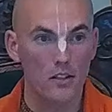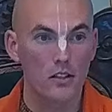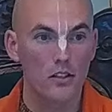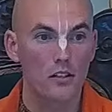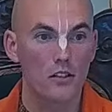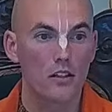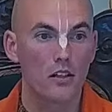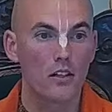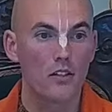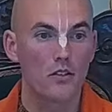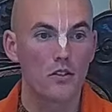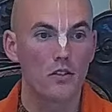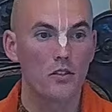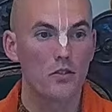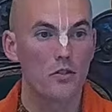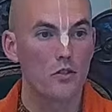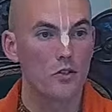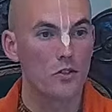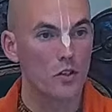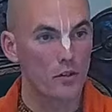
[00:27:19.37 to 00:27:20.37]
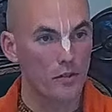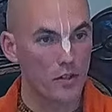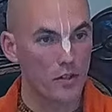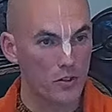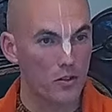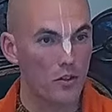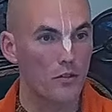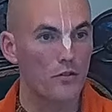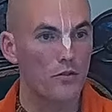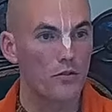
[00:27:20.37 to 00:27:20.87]
as
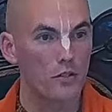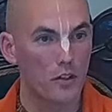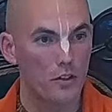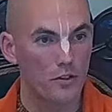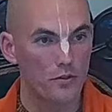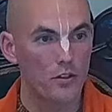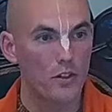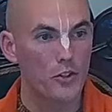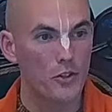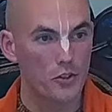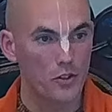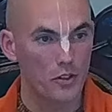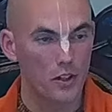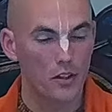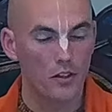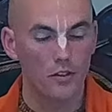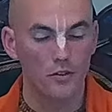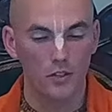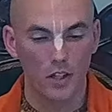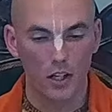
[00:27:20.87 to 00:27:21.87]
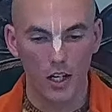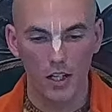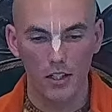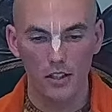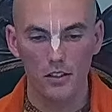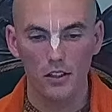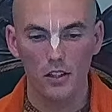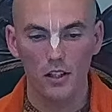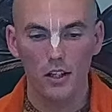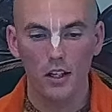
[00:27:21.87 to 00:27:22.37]
servants of Krishna, of
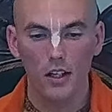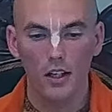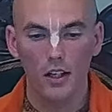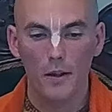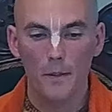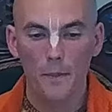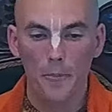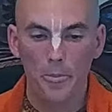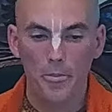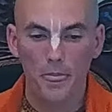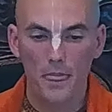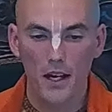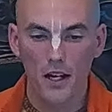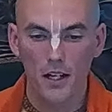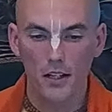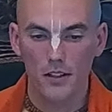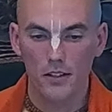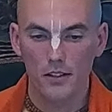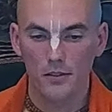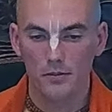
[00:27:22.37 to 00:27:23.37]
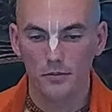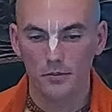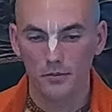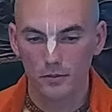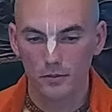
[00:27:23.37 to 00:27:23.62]
God, that